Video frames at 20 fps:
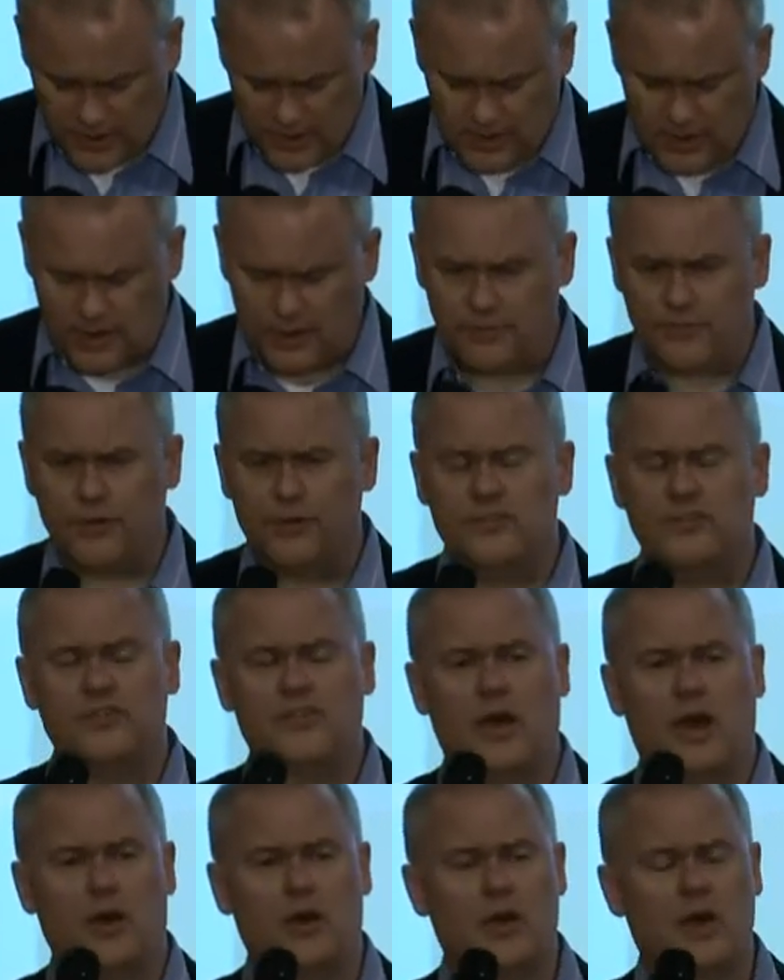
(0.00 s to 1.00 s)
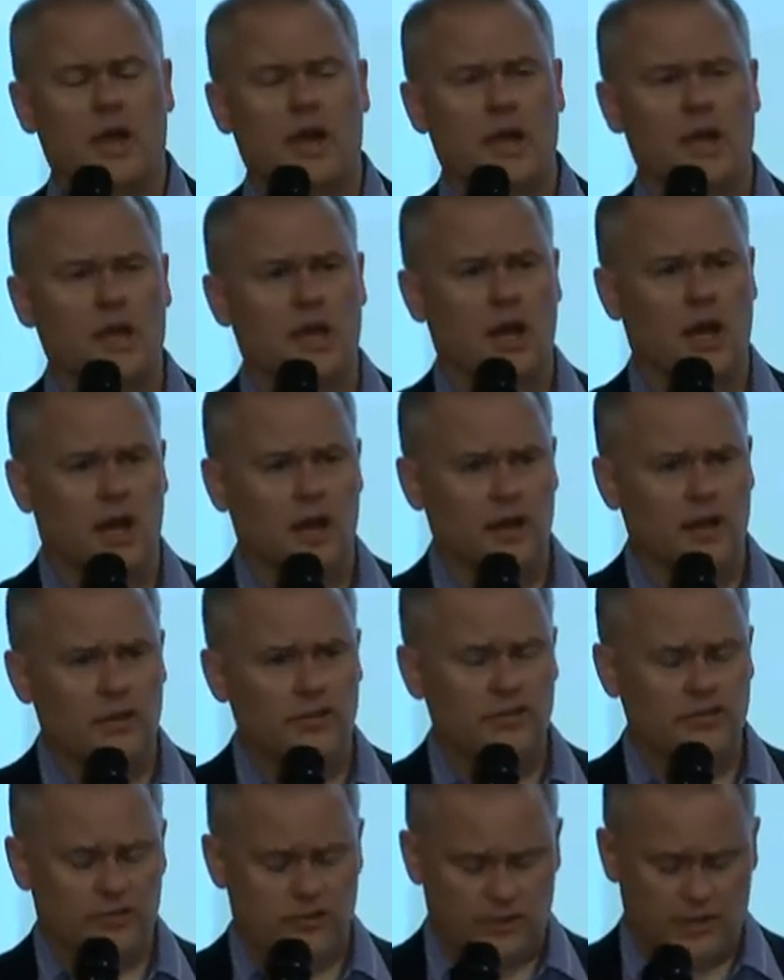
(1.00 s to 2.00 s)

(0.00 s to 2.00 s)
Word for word: Uh, the first is Aukai Collins.